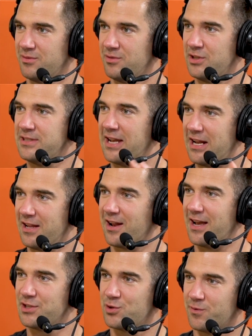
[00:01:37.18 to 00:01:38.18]
Yes. You dated in
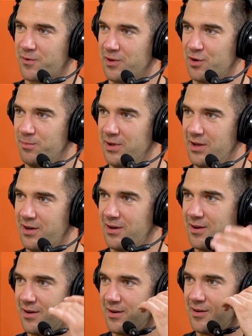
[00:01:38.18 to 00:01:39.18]
high school for a little bit.
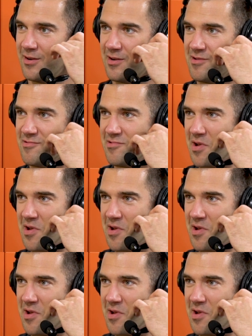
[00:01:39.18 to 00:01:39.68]
No,